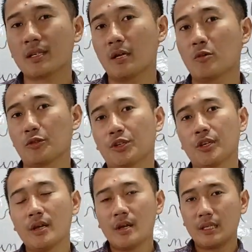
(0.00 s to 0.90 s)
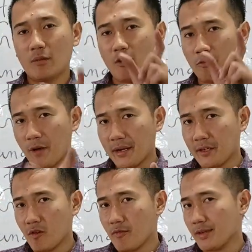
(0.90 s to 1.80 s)
Kanush. They were
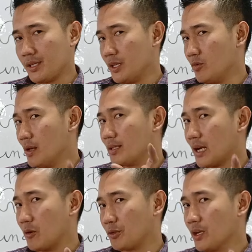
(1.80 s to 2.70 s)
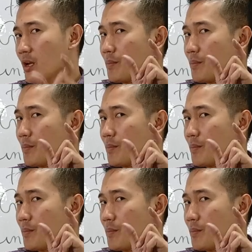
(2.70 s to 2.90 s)
fighting over a city known as Kanush